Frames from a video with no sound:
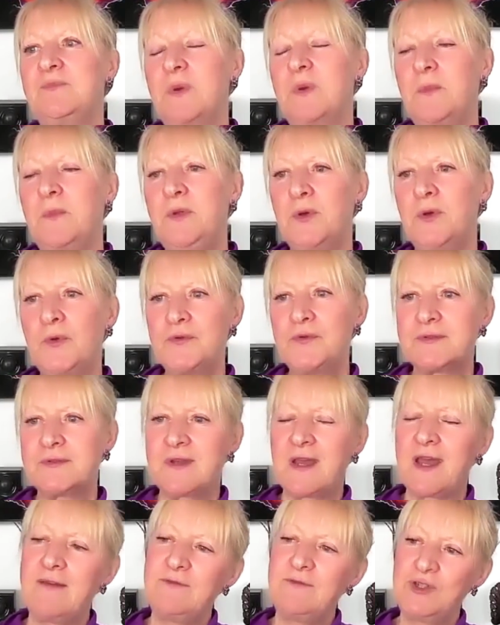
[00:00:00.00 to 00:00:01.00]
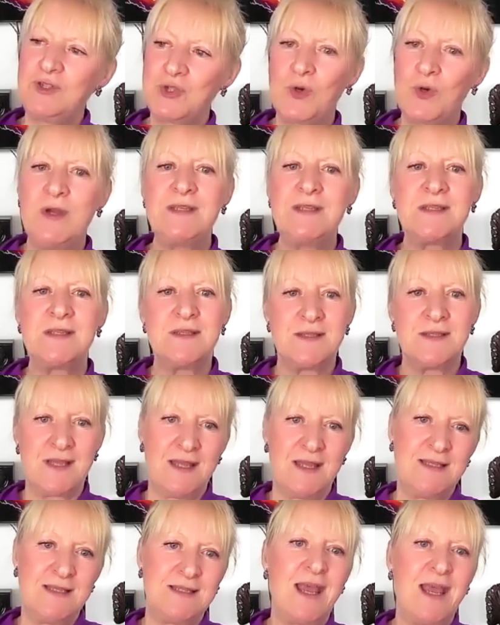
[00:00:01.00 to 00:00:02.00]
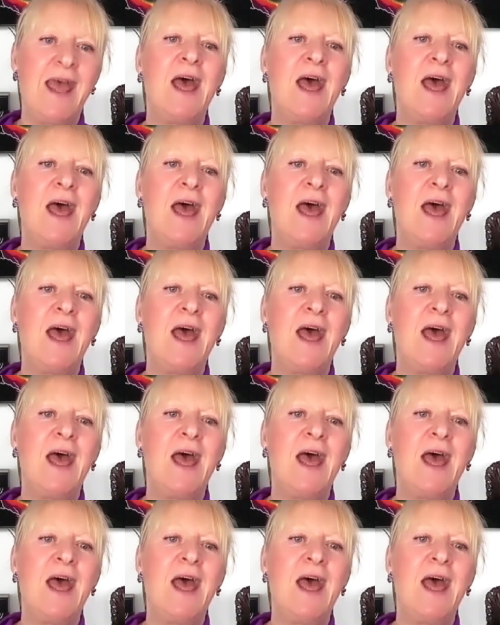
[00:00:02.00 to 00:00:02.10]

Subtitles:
but we also have choices as to